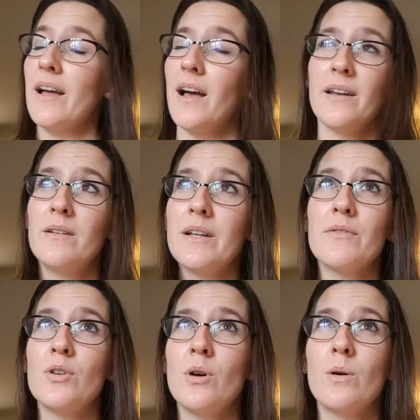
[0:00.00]
I don't
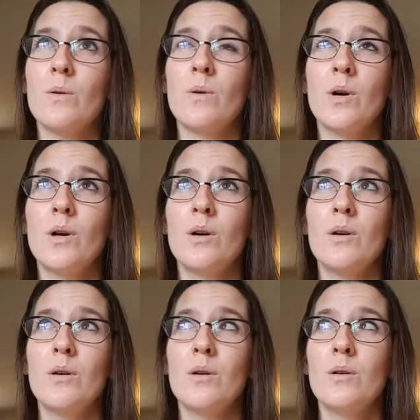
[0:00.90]
even know
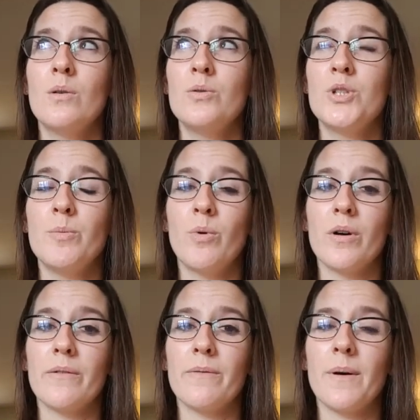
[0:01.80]
who she
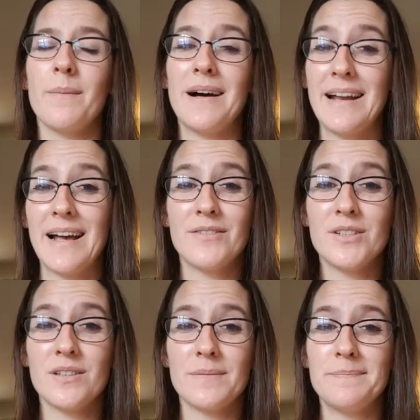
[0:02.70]
bought it from. I'd have
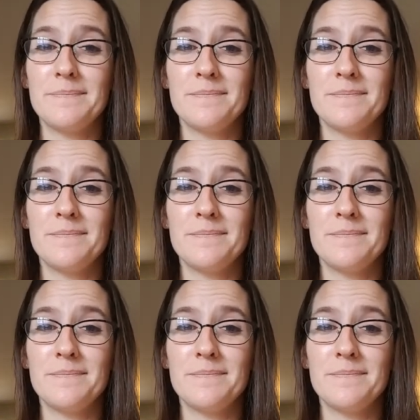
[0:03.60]
to